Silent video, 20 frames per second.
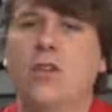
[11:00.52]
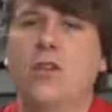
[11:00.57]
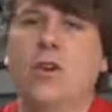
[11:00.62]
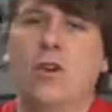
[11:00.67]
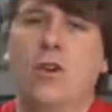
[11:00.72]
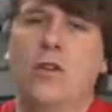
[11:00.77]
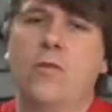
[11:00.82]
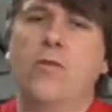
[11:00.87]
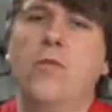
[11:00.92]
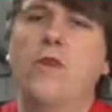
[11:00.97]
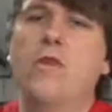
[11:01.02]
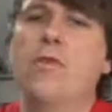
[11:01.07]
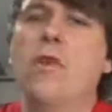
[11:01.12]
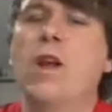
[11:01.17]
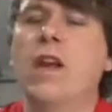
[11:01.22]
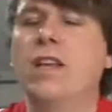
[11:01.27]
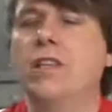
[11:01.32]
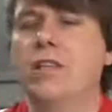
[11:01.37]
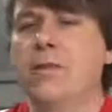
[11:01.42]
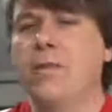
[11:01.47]
are not going to be
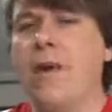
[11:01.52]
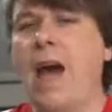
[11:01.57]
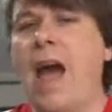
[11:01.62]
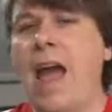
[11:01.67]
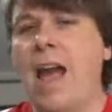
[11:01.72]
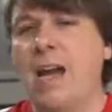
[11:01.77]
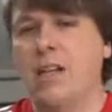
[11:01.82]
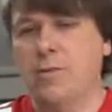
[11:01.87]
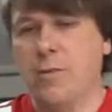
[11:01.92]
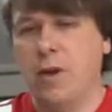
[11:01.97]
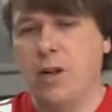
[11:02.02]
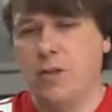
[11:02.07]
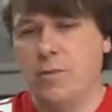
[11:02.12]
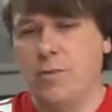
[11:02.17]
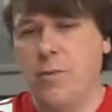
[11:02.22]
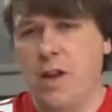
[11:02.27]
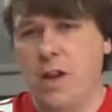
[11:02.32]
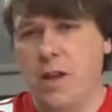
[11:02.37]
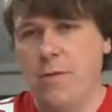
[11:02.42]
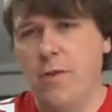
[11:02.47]
willing to pay as much
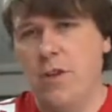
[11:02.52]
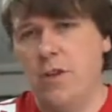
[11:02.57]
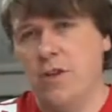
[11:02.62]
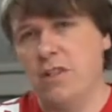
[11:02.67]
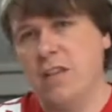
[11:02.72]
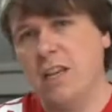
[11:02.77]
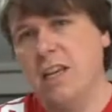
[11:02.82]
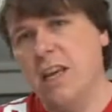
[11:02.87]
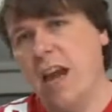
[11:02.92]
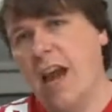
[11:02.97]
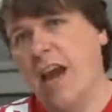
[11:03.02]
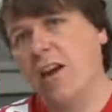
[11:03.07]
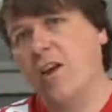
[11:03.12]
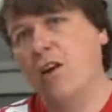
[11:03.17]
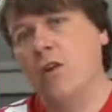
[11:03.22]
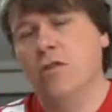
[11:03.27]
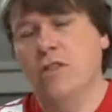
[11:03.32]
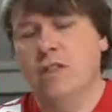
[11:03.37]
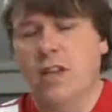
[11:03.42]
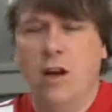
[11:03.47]
money because they can
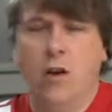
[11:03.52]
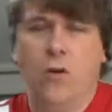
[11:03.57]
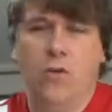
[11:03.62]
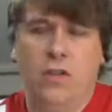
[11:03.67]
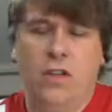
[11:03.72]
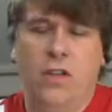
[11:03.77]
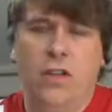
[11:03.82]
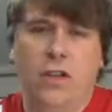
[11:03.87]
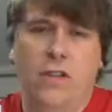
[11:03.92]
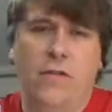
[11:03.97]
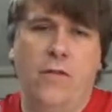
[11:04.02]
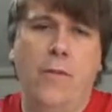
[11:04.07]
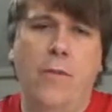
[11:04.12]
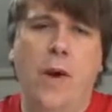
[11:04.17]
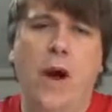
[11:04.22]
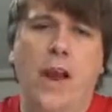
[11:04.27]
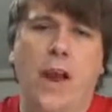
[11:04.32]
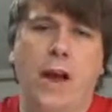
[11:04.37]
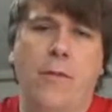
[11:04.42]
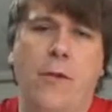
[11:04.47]
go to that alternative, the
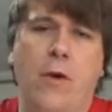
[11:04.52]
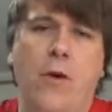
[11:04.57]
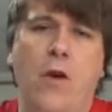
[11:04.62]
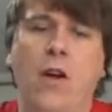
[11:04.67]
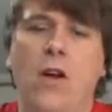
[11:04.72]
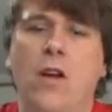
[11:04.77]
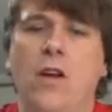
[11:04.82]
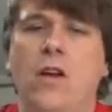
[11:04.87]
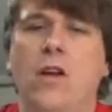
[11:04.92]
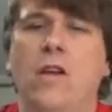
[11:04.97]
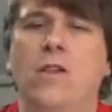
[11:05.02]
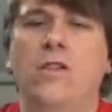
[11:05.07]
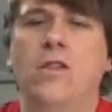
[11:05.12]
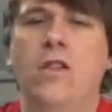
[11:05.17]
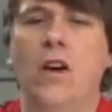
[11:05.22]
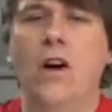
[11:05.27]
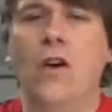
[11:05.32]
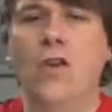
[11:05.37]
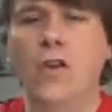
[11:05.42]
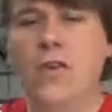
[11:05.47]
pineapple.
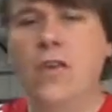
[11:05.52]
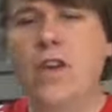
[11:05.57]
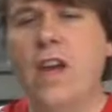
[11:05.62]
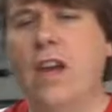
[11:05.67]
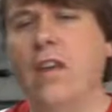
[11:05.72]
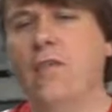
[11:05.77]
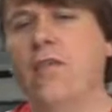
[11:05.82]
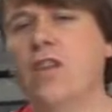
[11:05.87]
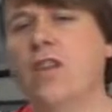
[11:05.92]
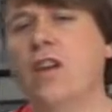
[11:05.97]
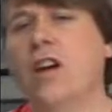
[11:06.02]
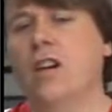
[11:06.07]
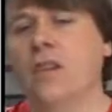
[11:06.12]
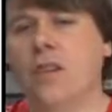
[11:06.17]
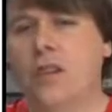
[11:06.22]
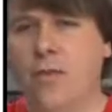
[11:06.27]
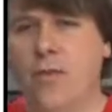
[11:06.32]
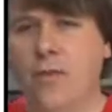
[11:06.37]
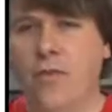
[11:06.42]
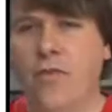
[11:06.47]
So you get a
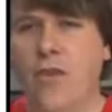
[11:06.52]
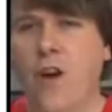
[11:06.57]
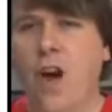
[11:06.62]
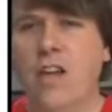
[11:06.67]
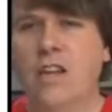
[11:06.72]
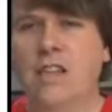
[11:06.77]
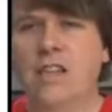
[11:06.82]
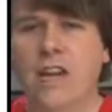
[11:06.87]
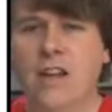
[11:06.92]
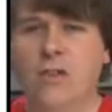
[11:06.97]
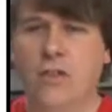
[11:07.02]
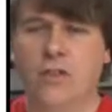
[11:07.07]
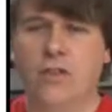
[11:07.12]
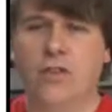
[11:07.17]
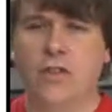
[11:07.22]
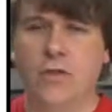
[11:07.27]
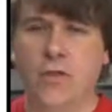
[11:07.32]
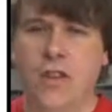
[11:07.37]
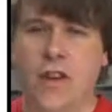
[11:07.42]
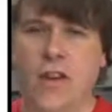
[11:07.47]
reduction in price and
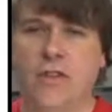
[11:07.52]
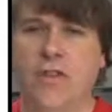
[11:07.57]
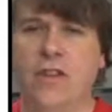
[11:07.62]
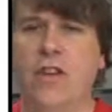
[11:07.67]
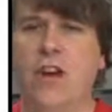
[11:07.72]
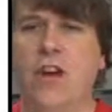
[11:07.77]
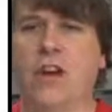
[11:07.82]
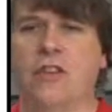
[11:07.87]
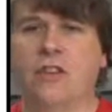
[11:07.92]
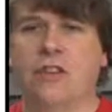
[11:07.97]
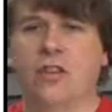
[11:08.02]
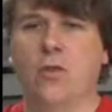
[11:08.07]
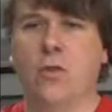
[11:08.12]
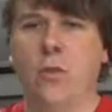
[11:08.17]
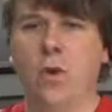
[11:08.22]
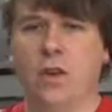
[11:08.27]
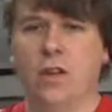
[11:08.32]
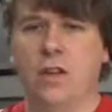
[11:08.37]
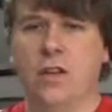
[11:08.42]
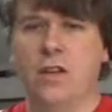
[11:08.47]
also you get a reduction in
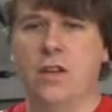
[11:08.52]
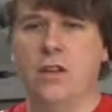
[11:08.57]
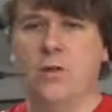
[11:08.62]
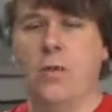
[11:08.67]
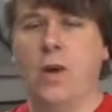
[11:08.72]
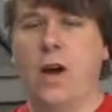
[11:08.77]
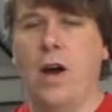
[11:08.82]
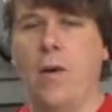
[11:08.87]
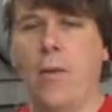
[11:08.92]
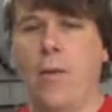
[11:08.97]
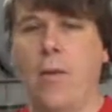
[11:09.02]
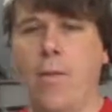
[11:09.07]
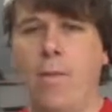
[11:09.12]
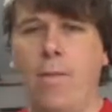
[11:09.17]
quantity as well.